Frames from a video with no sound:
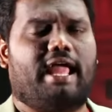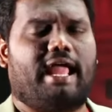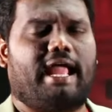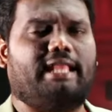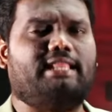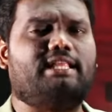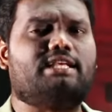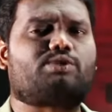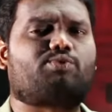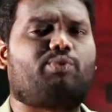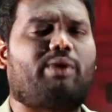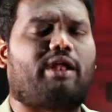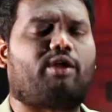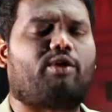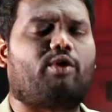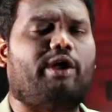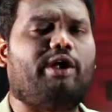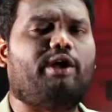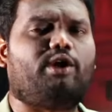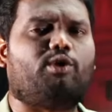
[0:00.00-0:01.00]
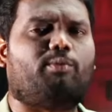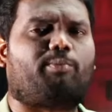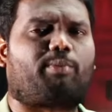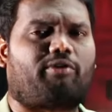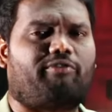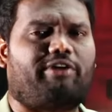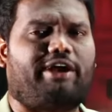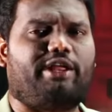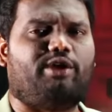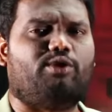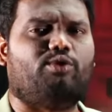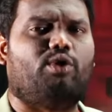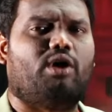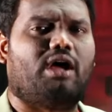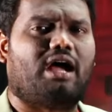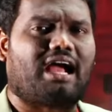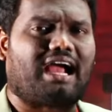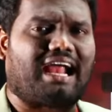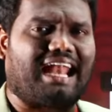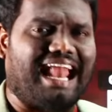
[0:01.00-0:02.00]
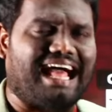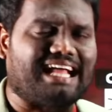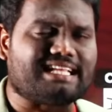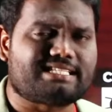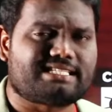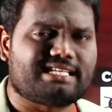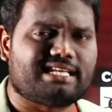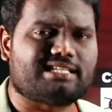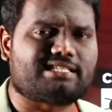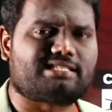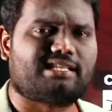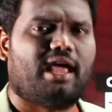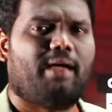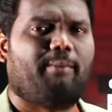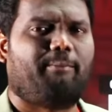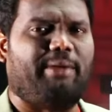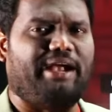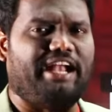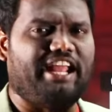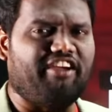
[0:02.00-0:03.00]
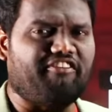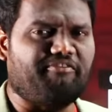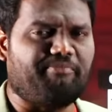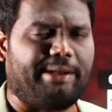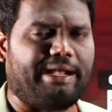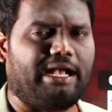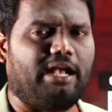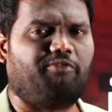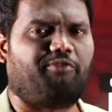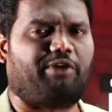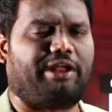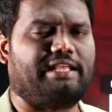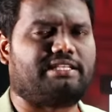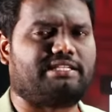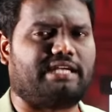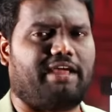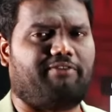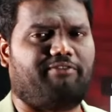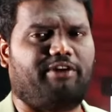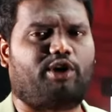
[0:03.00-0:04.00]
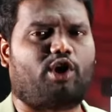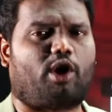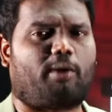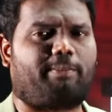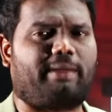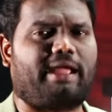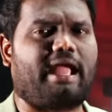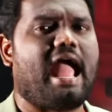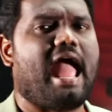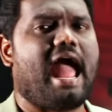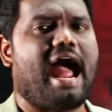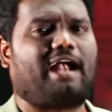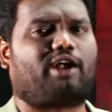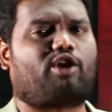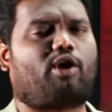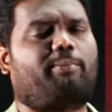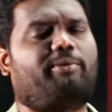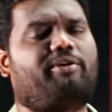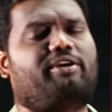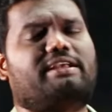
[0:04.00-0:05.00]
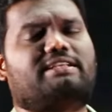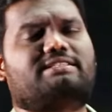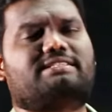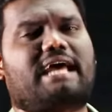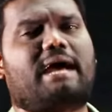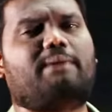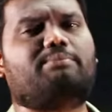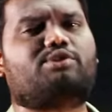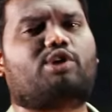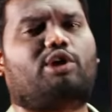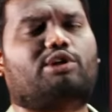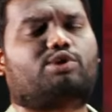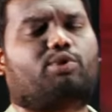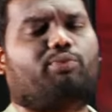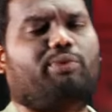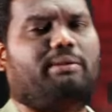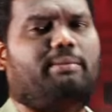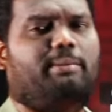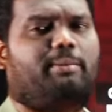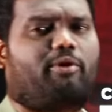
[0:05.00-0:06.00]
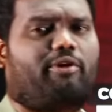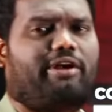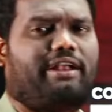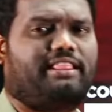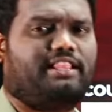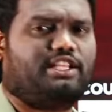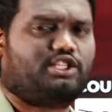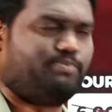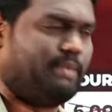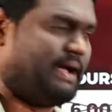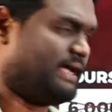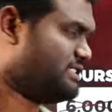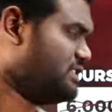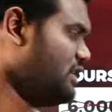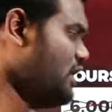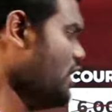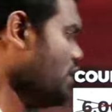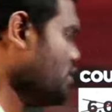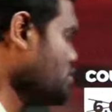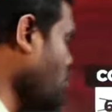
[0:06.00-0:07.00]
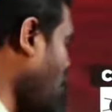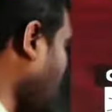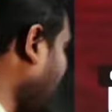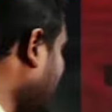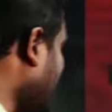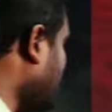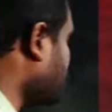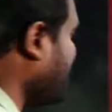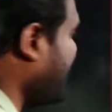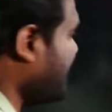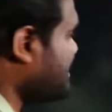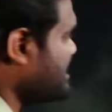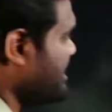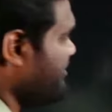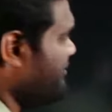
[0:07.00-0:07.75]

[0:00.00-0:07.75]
In this, we are going to provide you classes, PDF material for each and every topic, and topic exams also will be provided in this batch. So all these batches are